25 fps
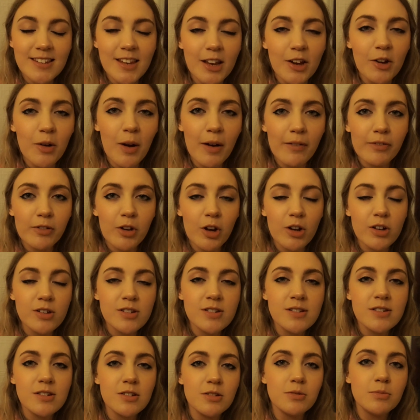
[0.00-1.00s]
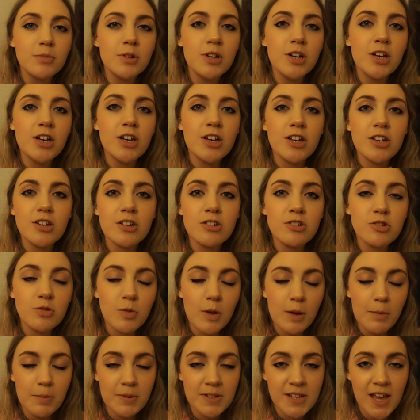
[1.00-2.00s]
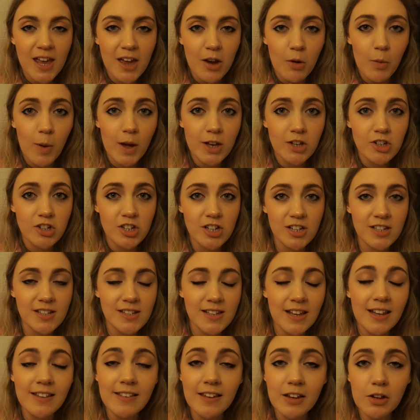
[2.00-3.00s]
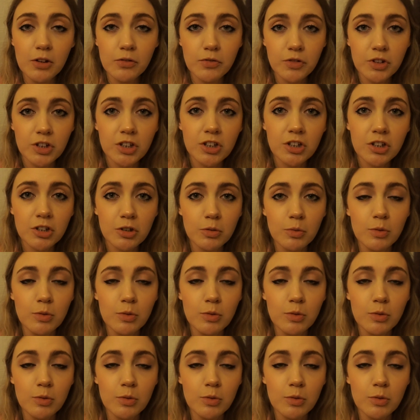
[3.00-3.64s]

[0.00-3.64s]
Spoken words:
So I've got some sweet potato wedges in the oven